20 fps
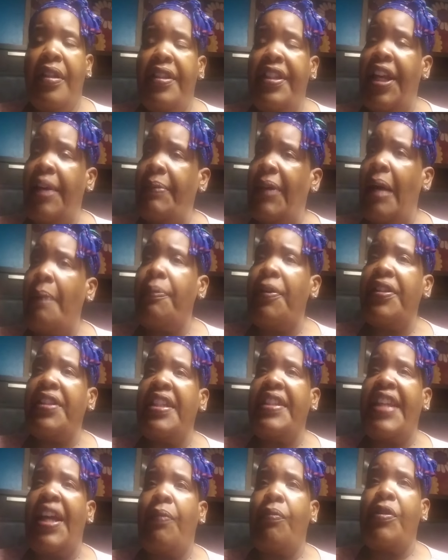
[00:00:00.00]
Now, my
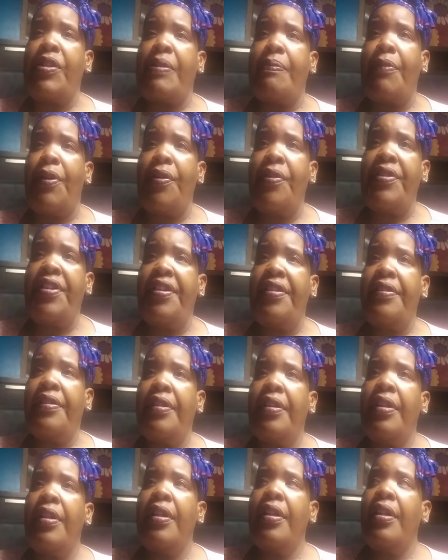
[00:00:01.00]
buddy that was murdered,
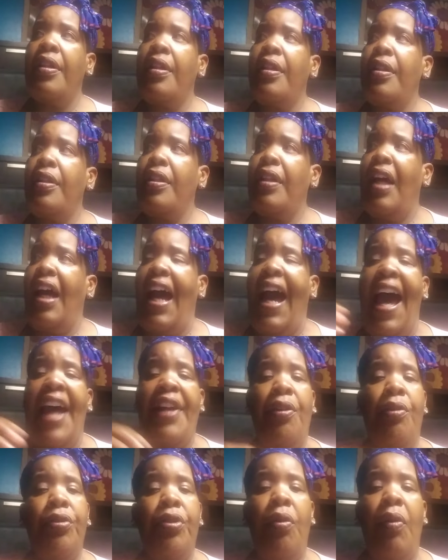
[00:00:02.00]

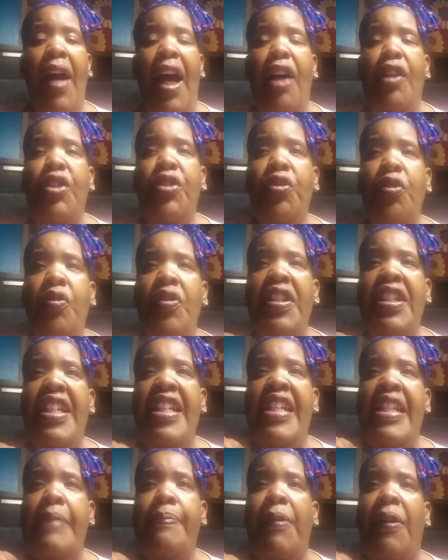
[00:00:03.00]
I don't know how true it
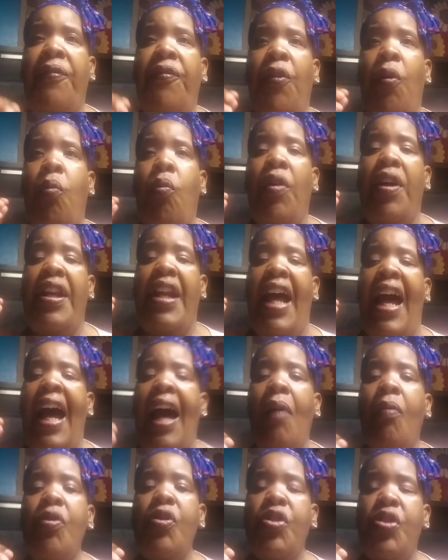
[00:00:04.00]
is, but from what
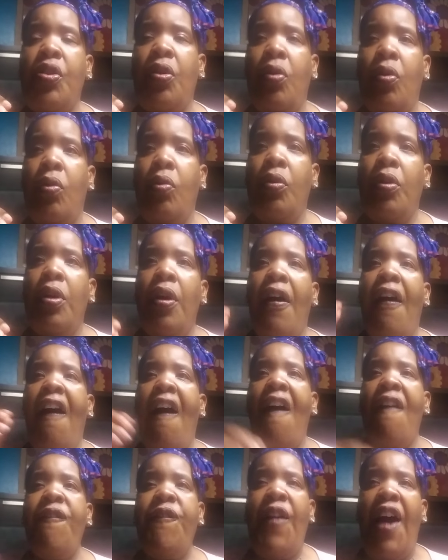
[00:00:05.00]
I was told,
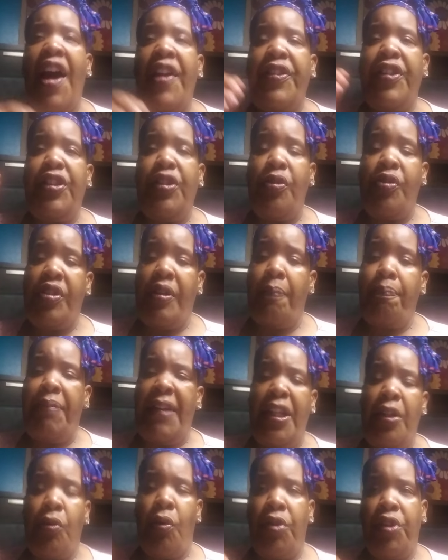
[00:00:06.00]
her father used to
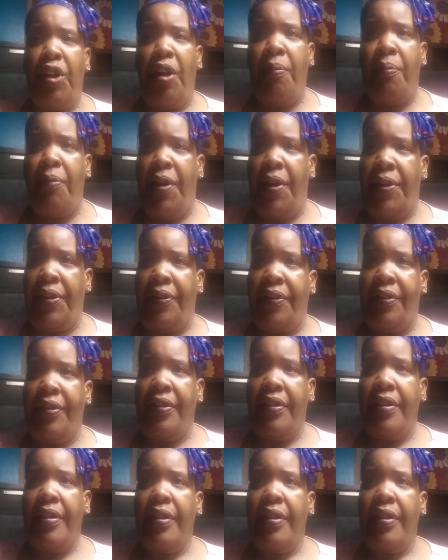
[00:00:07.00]
beat on her mother.